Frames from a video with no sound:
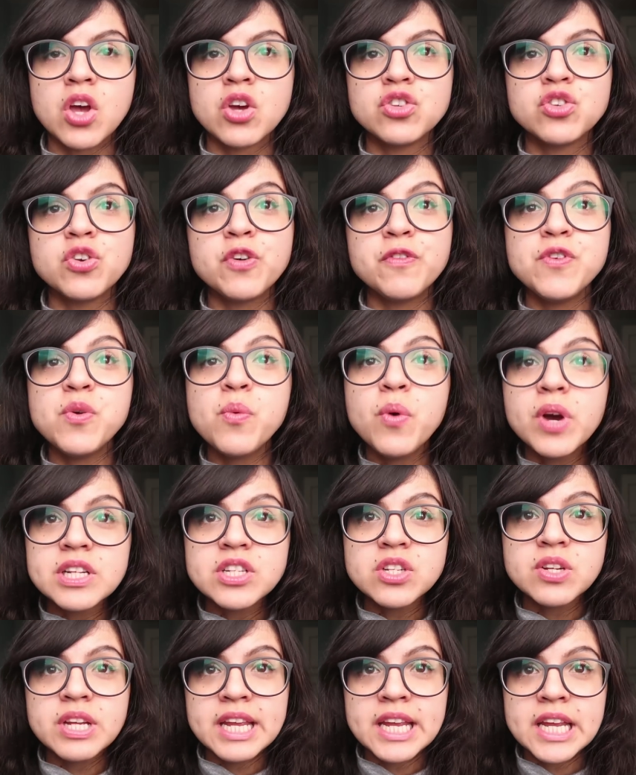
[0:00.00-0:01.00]
So if you
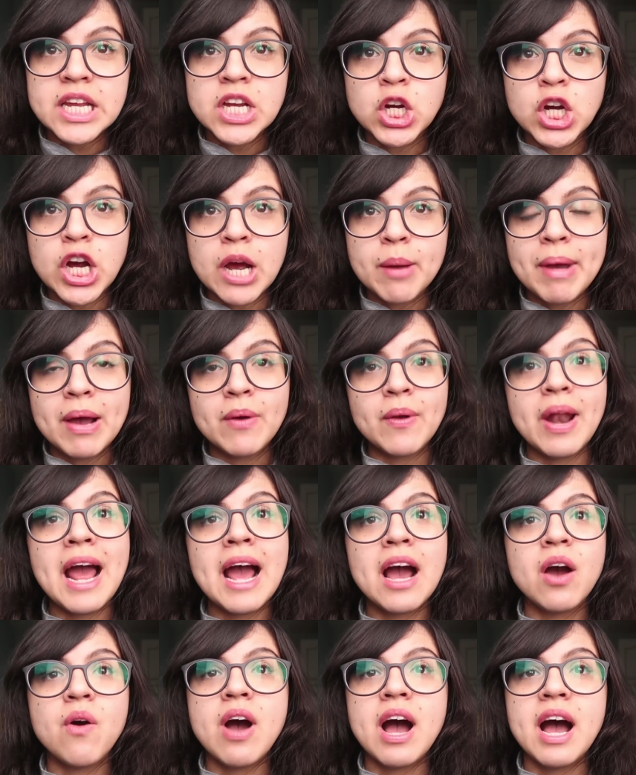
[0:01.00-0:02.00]
want to hear about
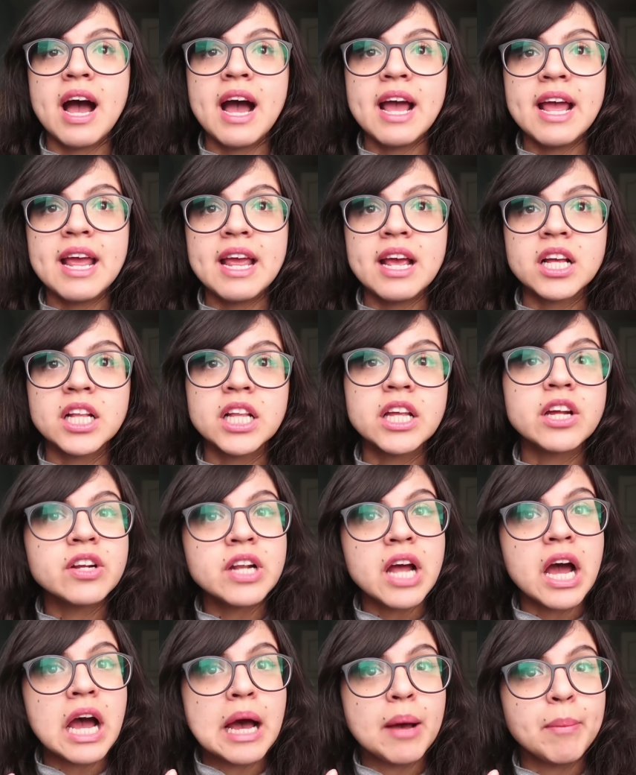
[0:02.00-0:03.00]
how I
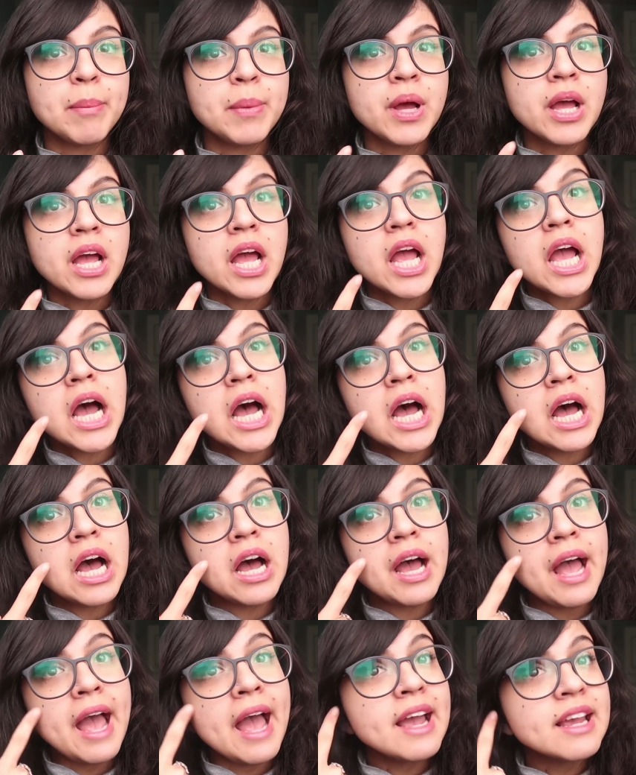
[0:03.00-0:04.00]
cleared up
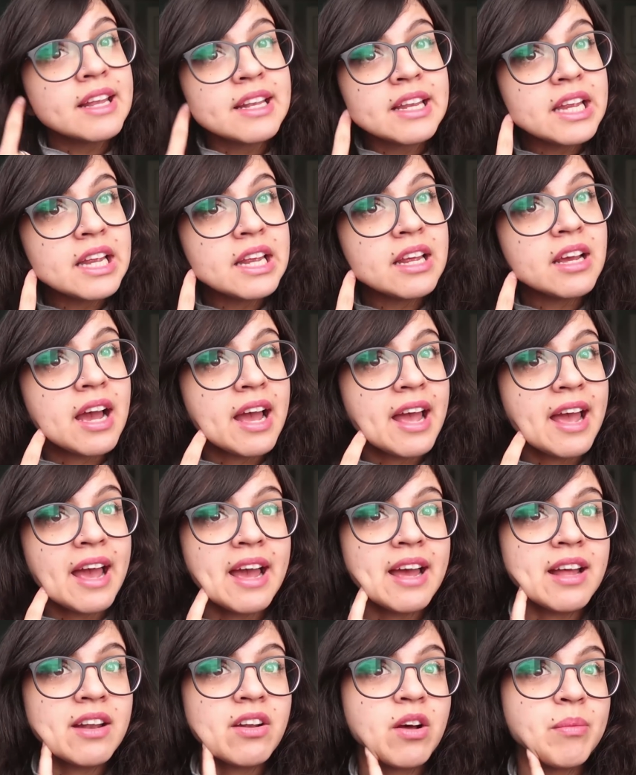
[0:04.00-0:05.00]
acne I
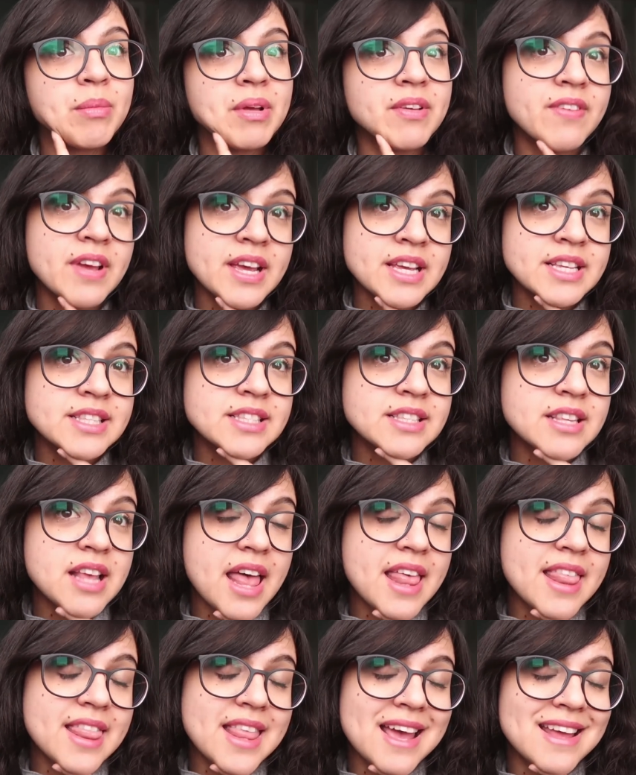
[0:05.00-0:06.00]
had on my face,
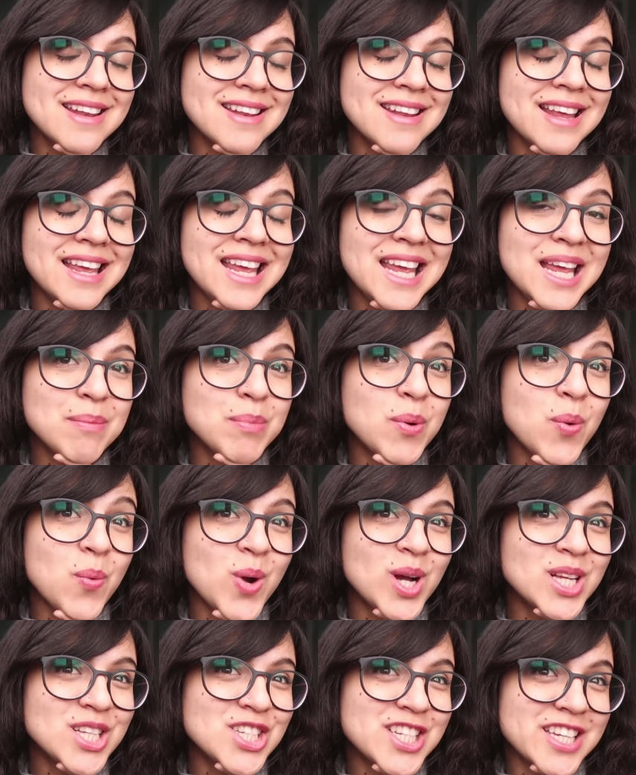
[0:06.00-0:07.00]
and then keep
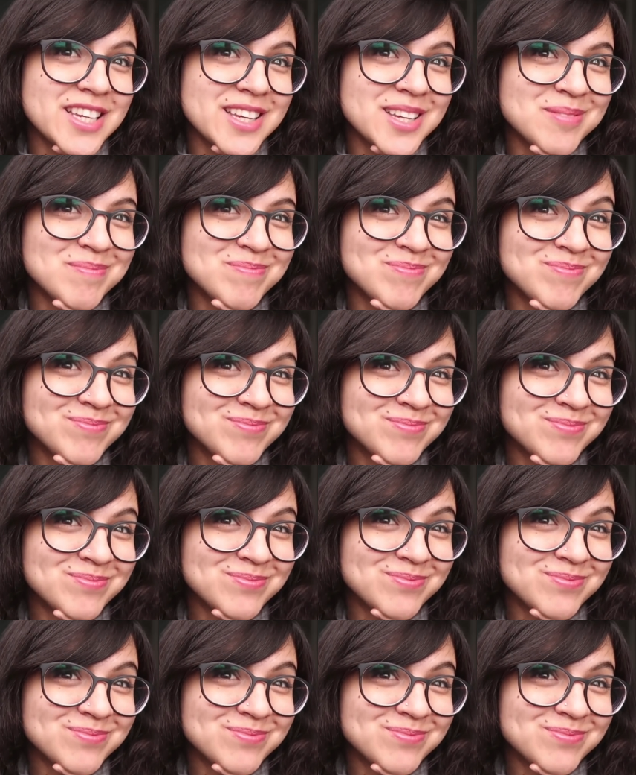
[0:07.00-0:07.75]
watching.